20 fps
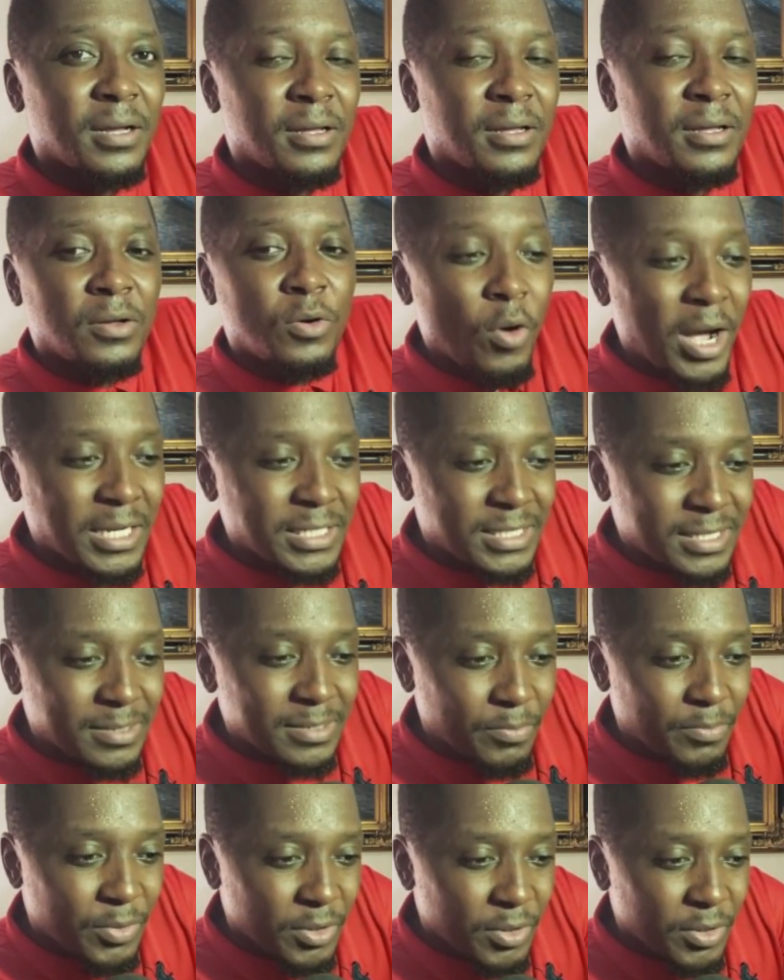or has
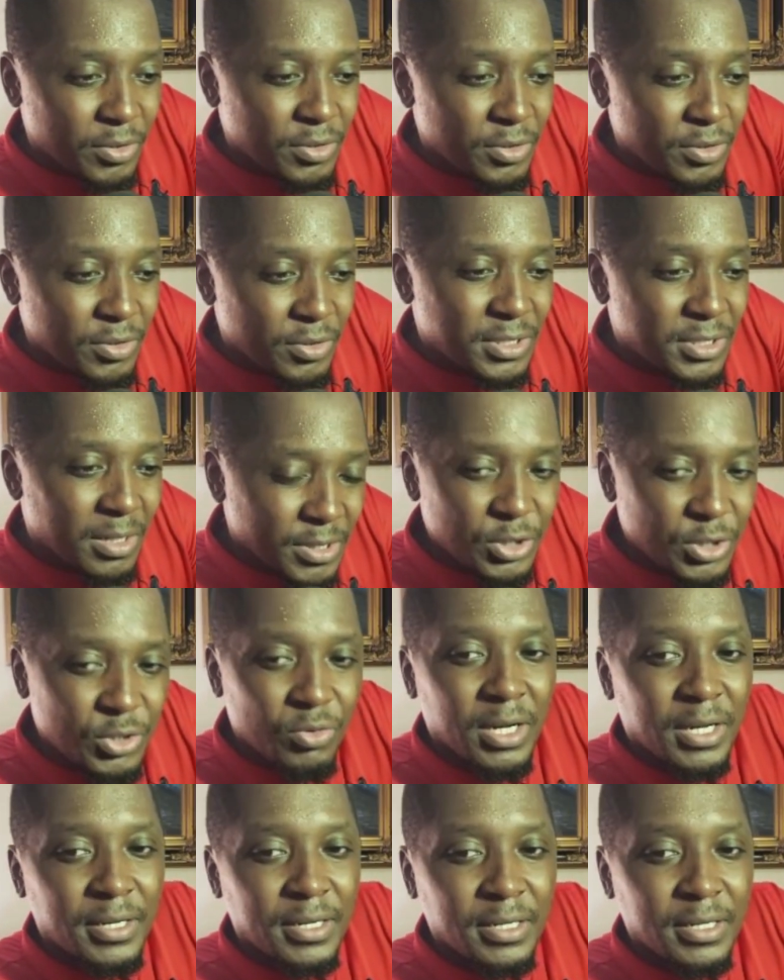produced a presidential
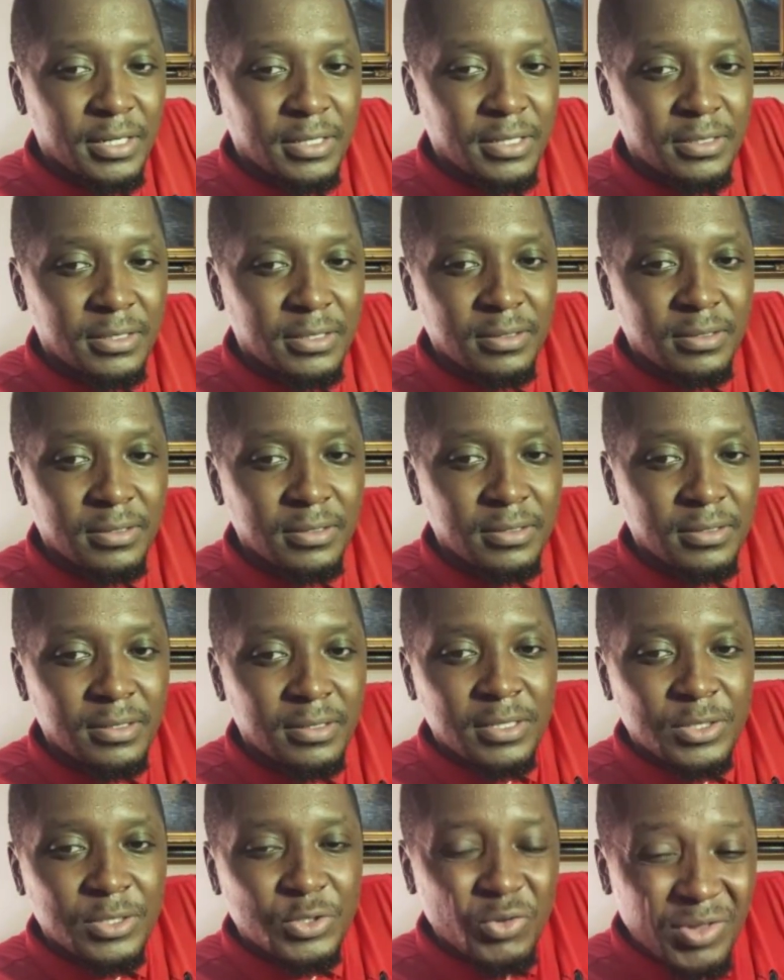candidate. So they are